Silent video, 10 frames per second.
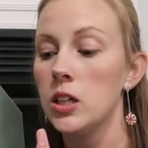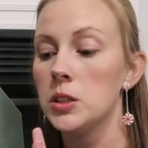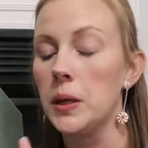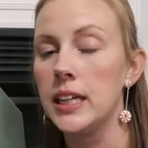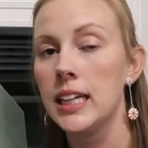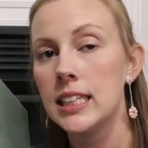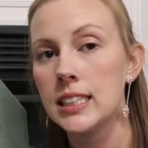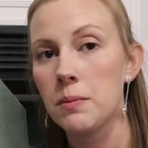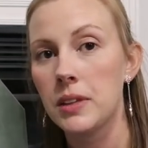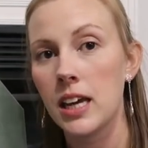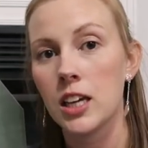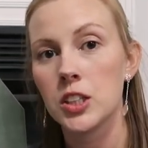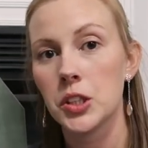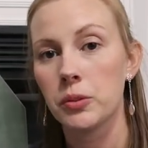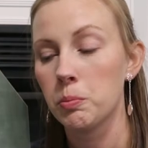So I needed something
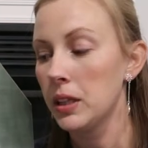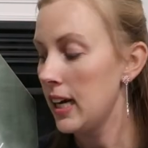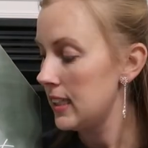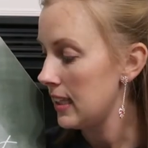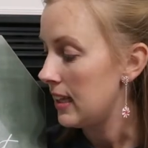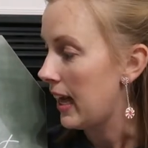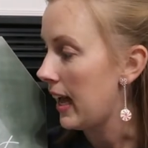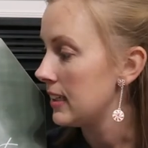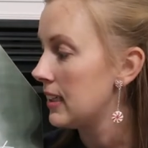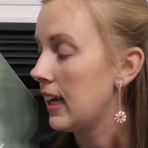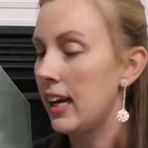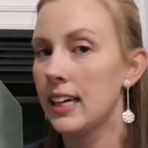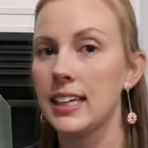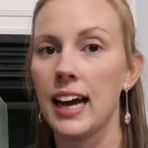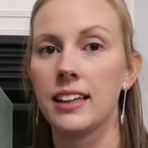to replace that,
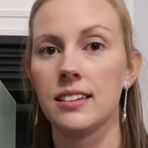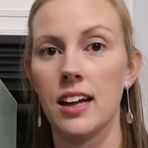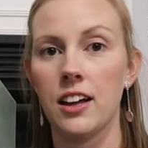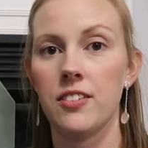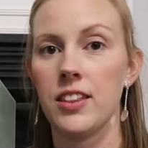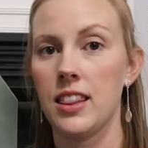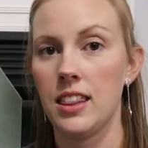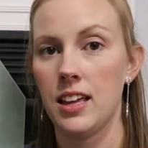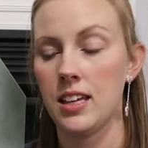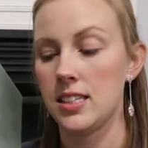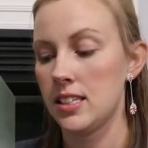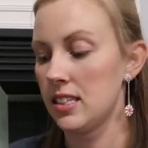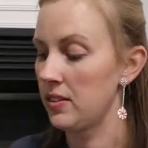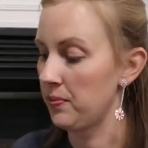and I love this.